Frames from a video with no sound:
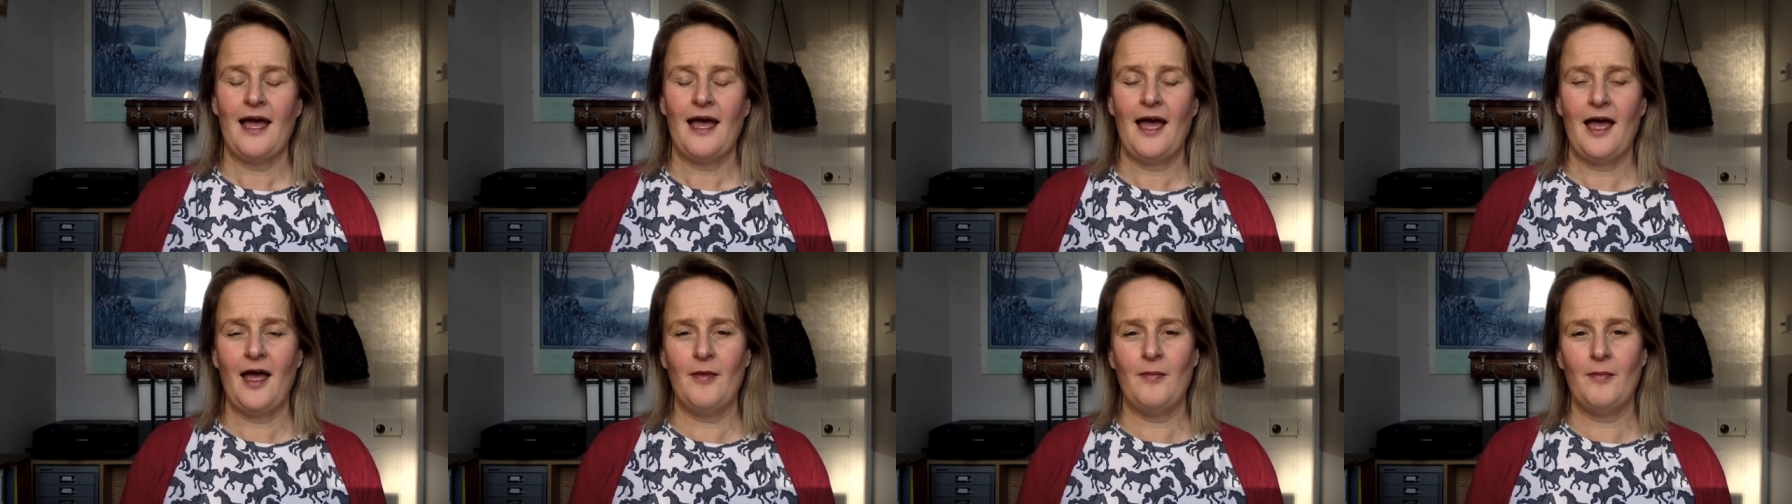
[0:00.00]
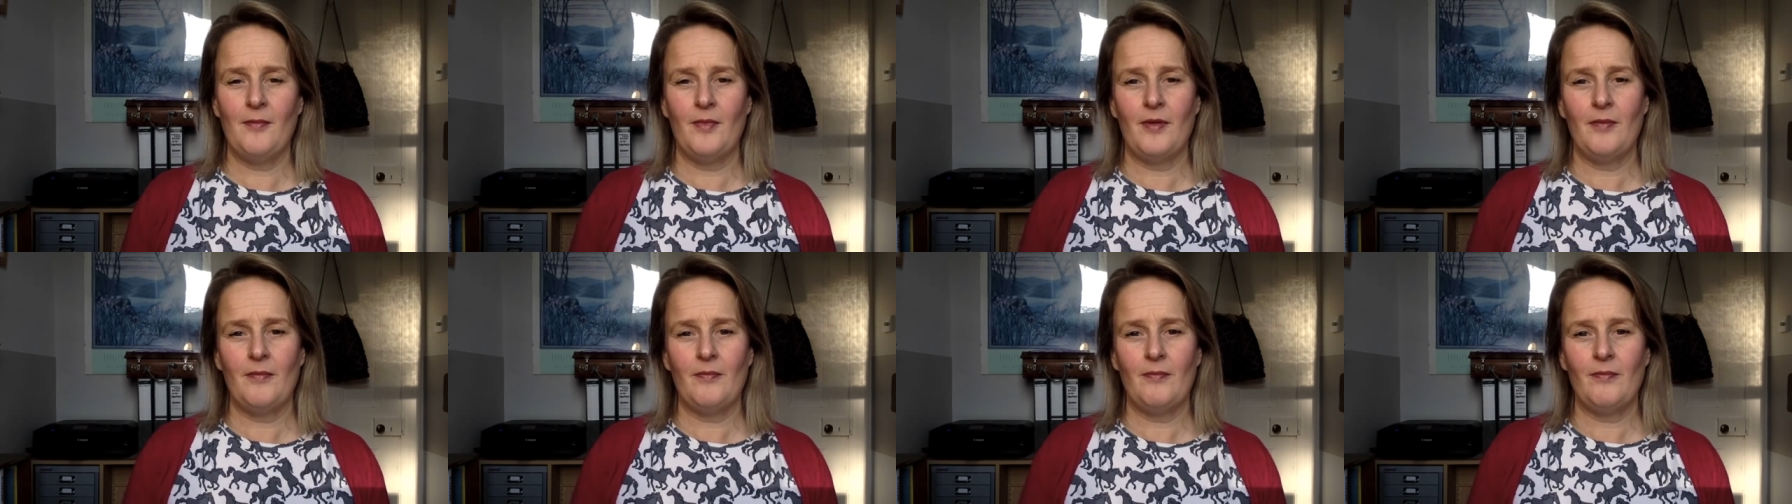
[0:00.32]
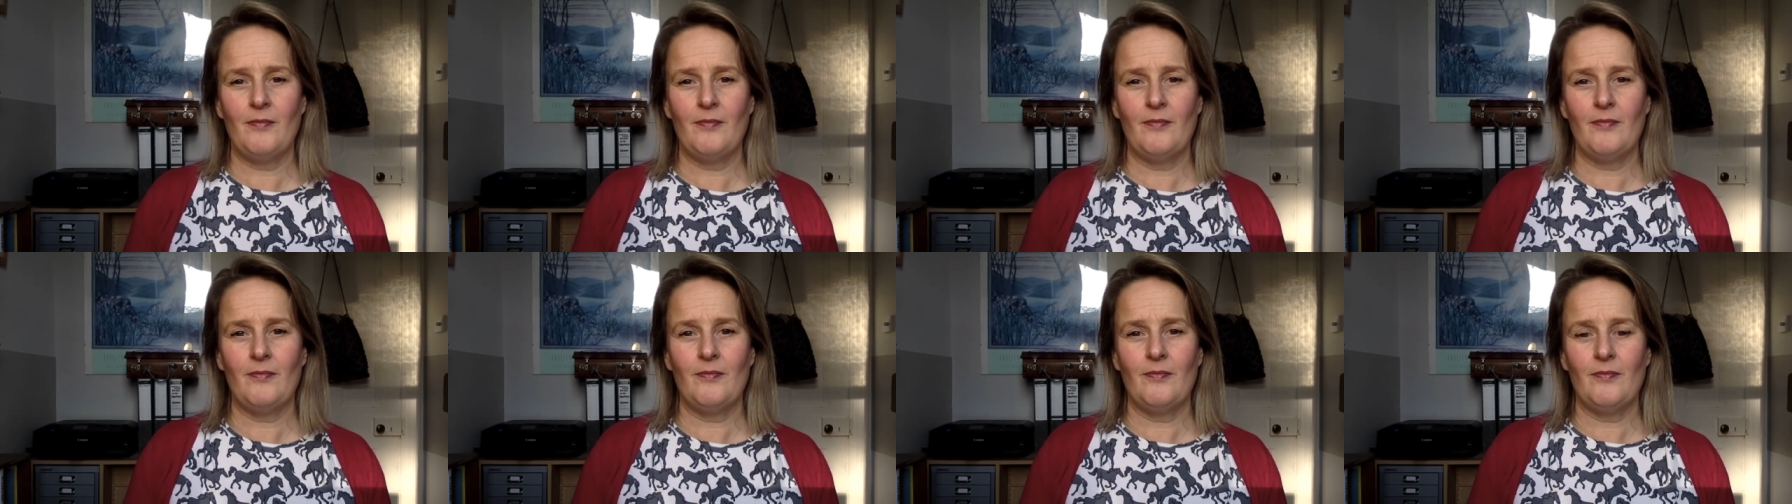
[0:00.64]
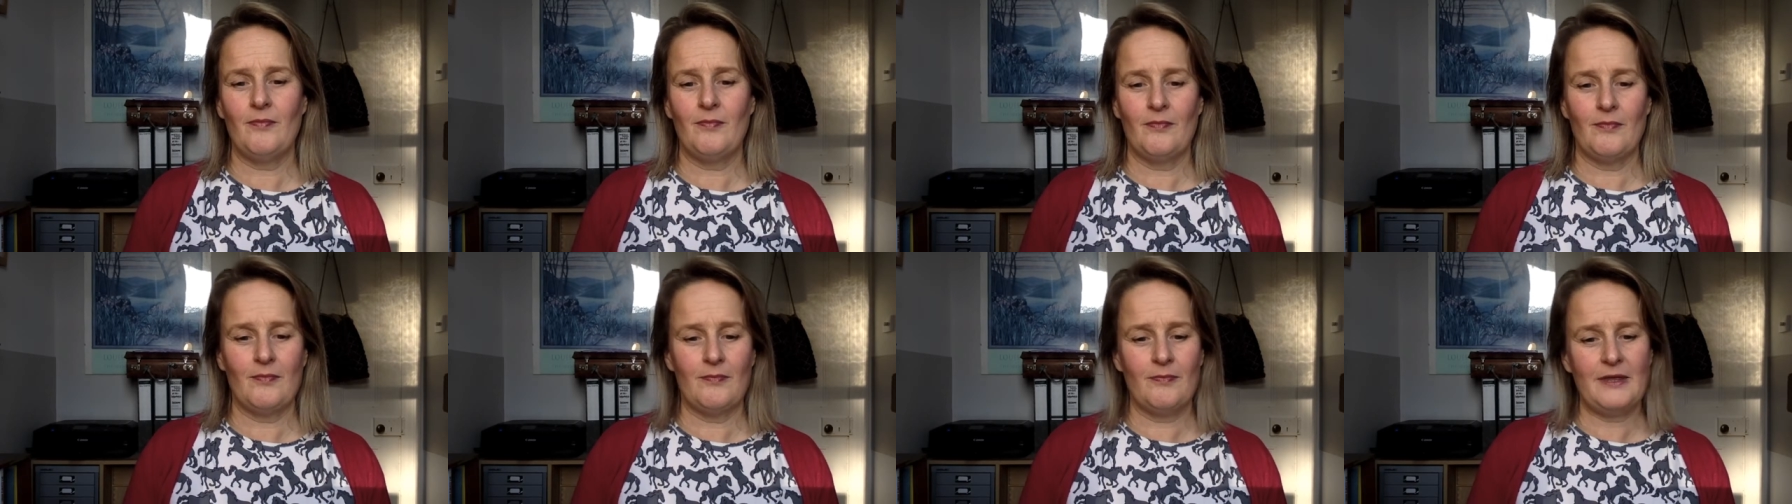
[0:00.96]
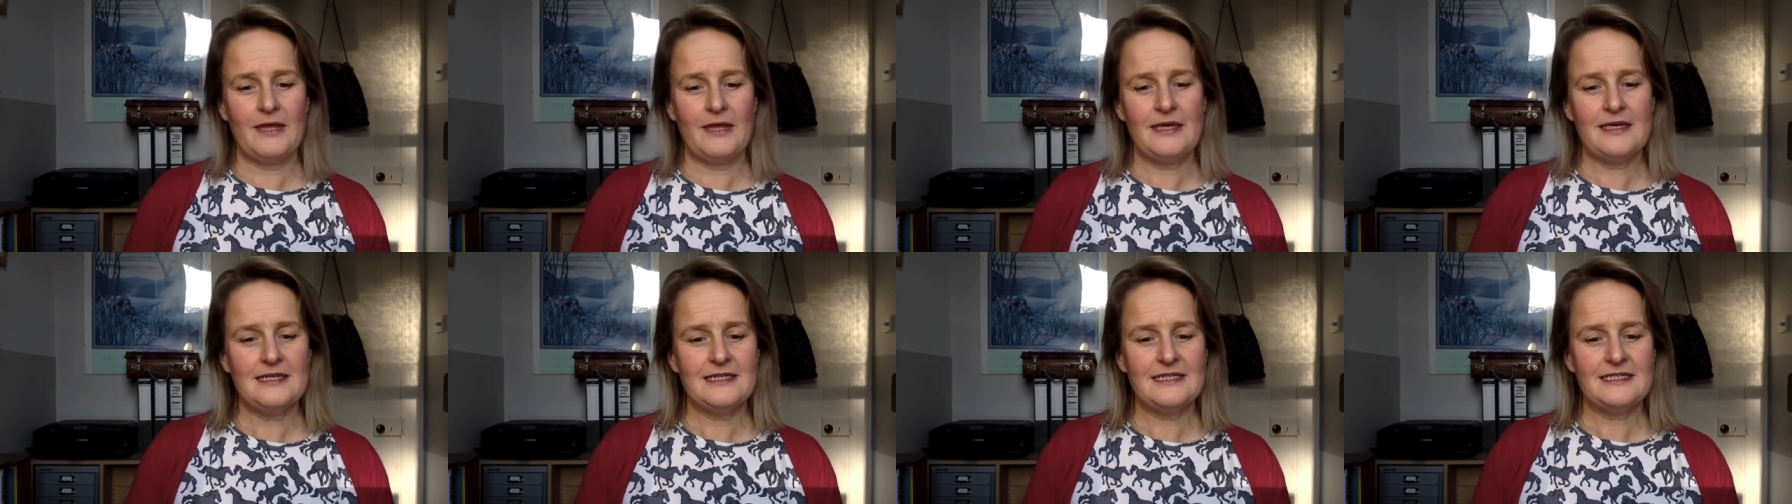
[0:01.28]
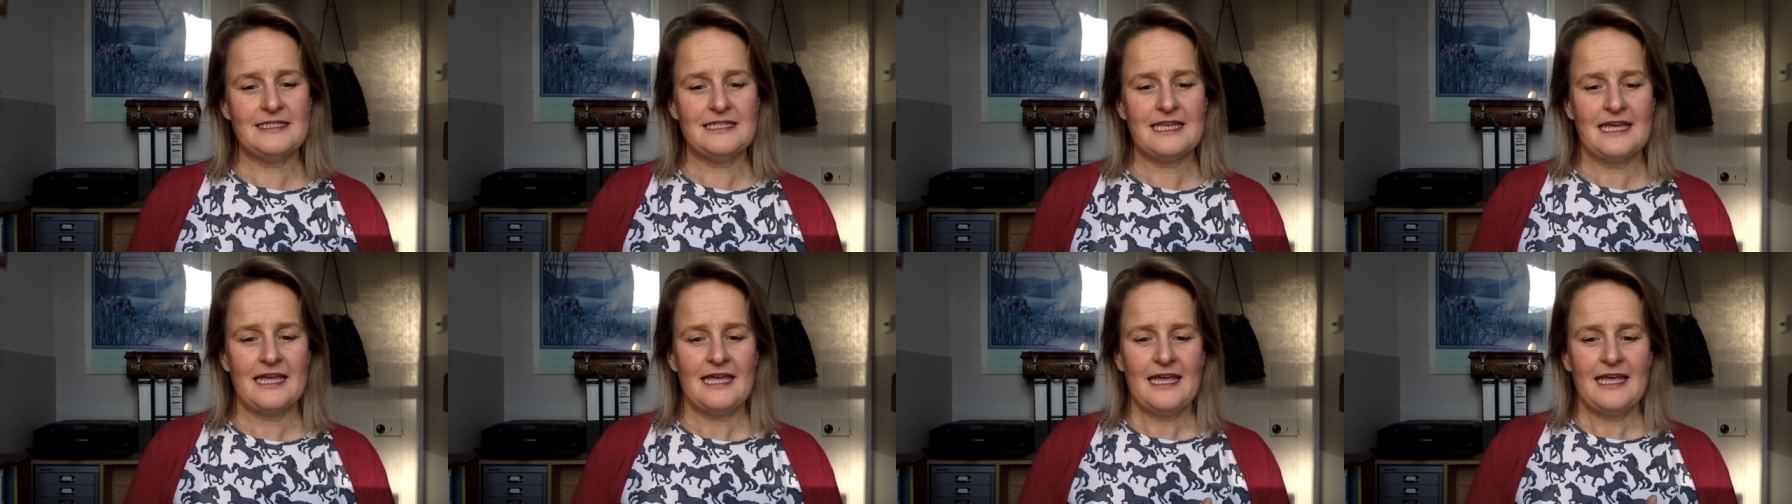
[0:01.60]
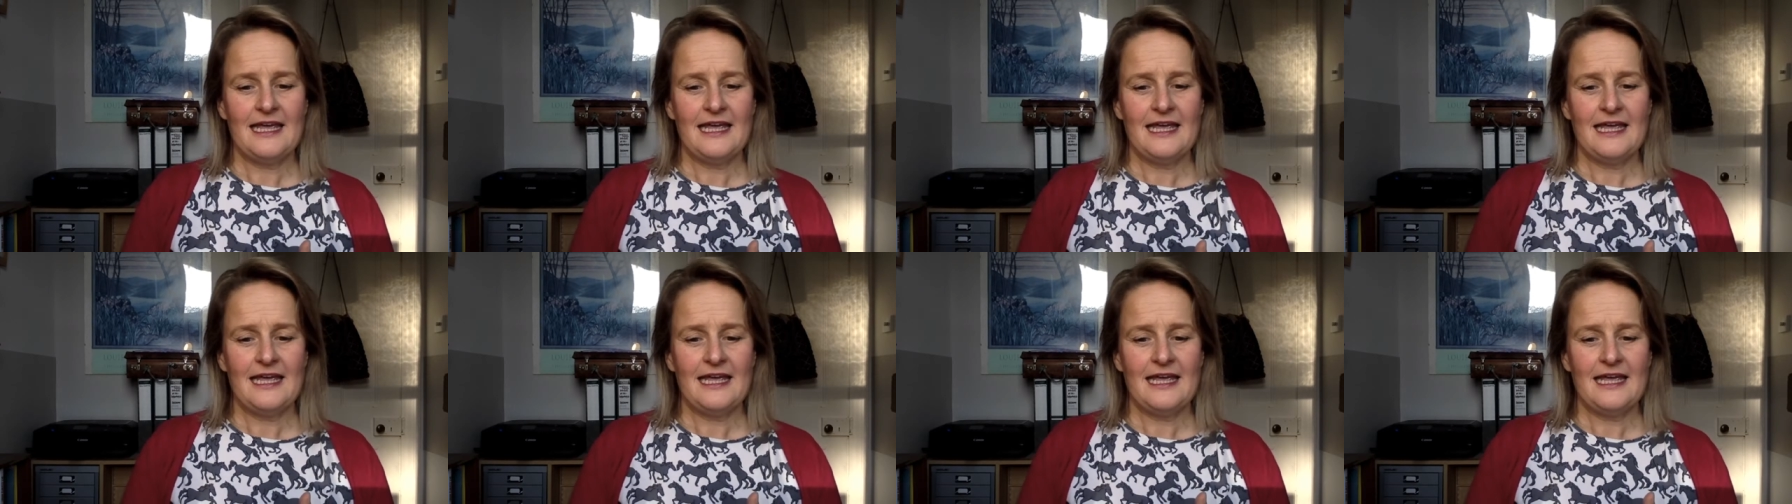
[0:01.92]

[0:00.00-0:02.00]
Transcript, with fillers: Um, because